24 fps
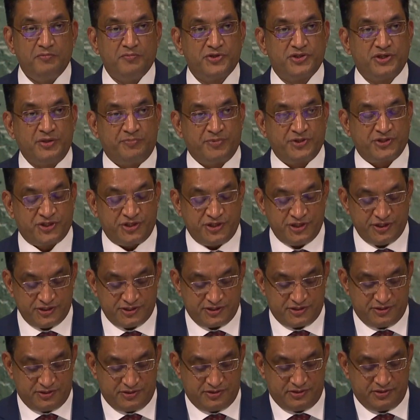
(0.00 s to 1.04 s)
Mr. President,
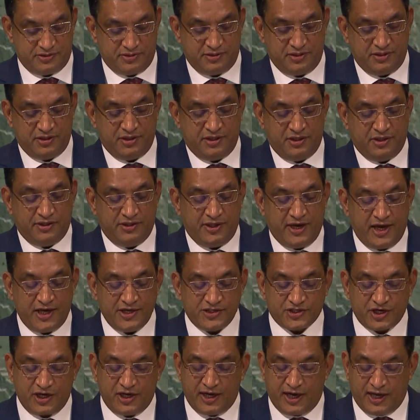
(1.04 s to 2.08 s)
there
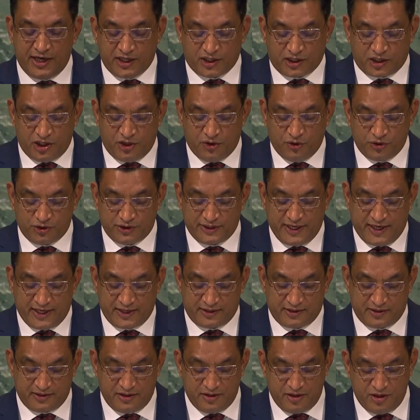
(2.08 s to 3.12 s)
is a likelihood
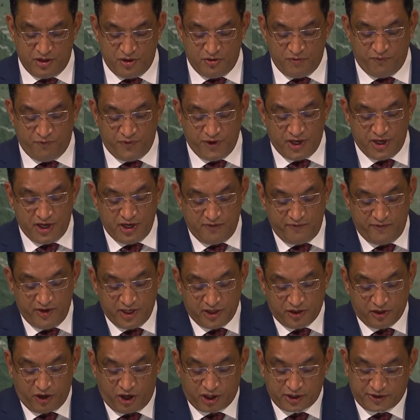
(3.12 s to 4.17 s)
that world
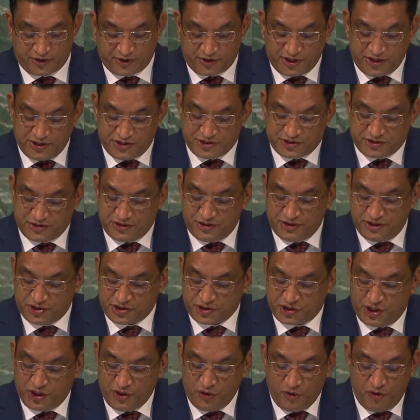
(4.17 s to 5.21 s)
will not reach the
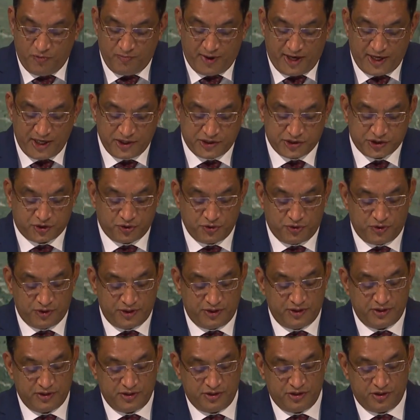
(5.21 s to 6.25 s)
scheduled
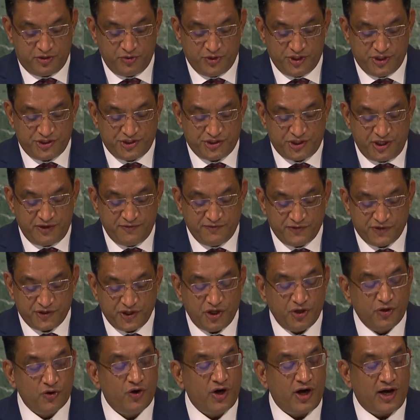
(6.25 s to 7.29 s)
milestone to achieve
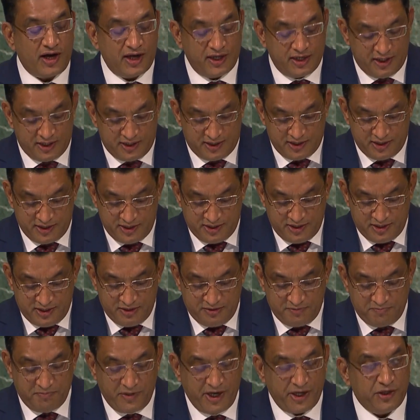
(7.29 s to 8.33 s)
zero hunger
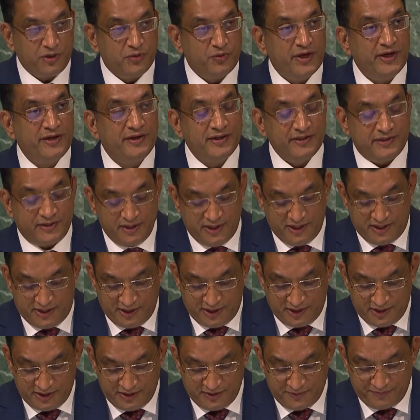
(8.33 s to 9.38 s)
by
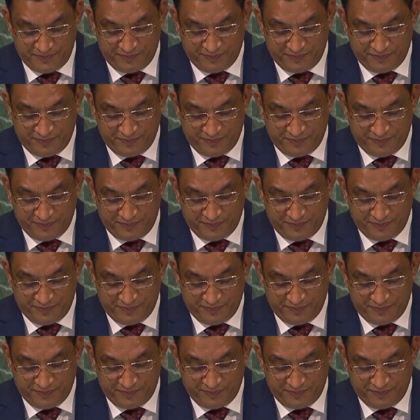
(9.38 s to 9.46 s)
2030.